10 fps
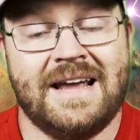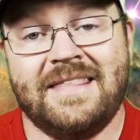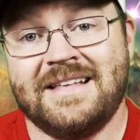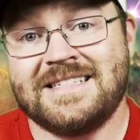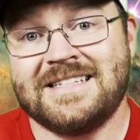
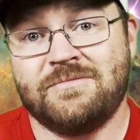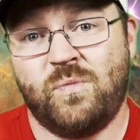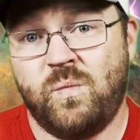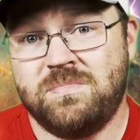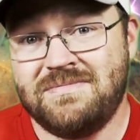And that's
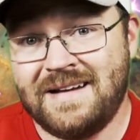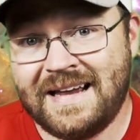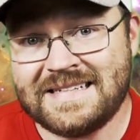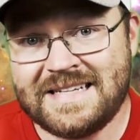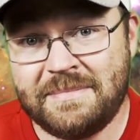
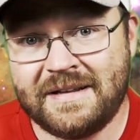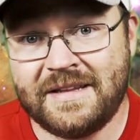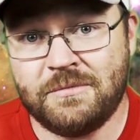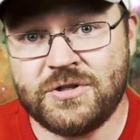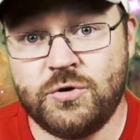not
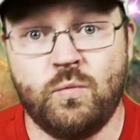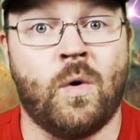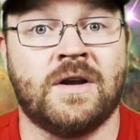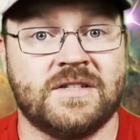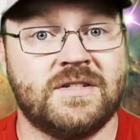typically what you
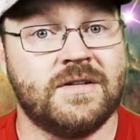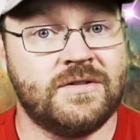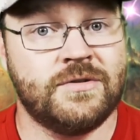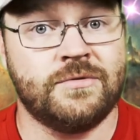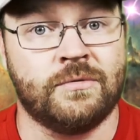want to
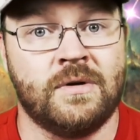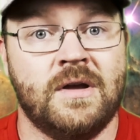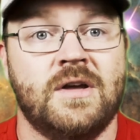do.